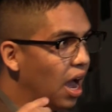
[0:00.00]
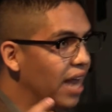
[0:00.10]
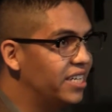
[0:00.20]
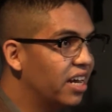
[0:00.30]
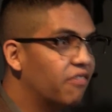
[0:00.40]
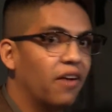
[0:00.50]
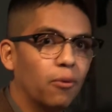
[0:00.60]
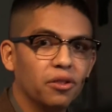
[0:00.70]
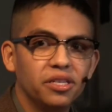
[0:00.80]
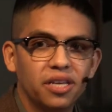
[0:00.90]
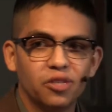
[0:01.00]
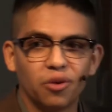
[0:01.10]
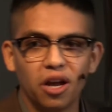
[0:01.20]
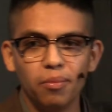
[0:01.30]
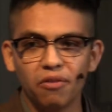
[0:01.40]
identify where these kids
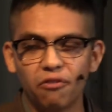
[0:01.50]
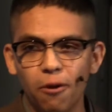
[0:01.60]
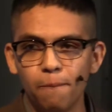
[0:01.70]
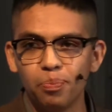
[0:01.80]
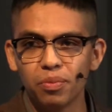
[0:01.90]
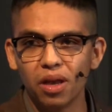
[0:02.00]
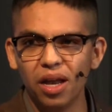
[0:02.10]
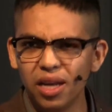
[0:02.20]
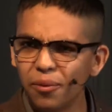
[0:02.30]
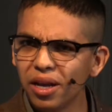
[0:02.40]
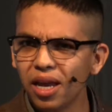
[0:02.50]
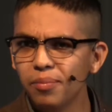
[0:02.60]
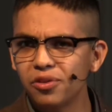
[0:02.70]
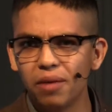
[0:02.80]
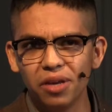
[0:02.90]
were coming from. And yet when it
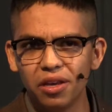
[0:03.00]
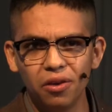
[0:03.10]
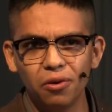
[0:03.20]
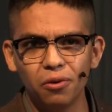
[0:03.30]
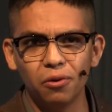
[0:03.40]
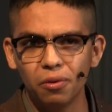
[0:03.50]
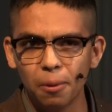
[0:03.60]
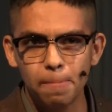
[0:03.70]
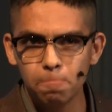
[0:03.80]
came to ABQ,